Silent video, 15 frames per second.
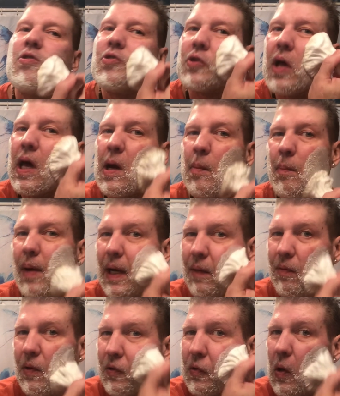Just kind of
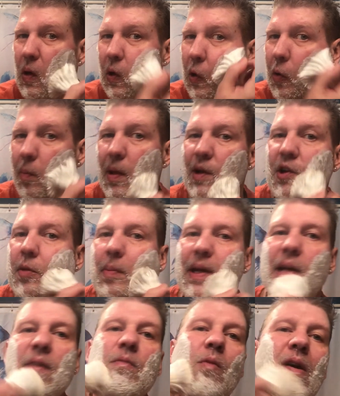paint this on a little bit to
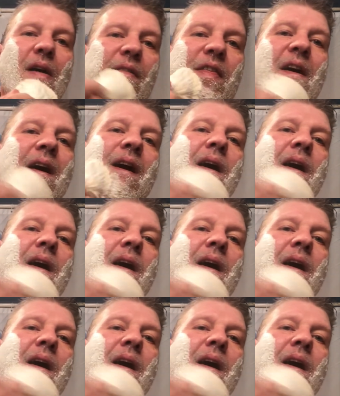begin with.